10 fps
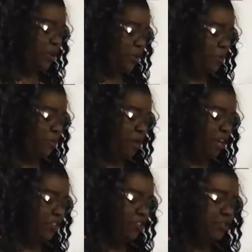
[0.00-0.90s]
your
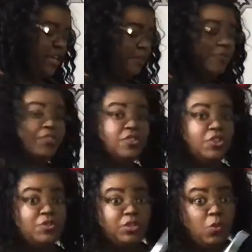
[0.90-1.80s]
brush. Now, we're still
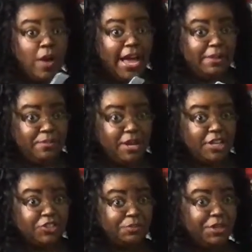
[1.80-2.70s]
using the wide
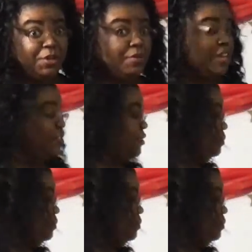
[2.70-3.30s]
brush, your bigger brush.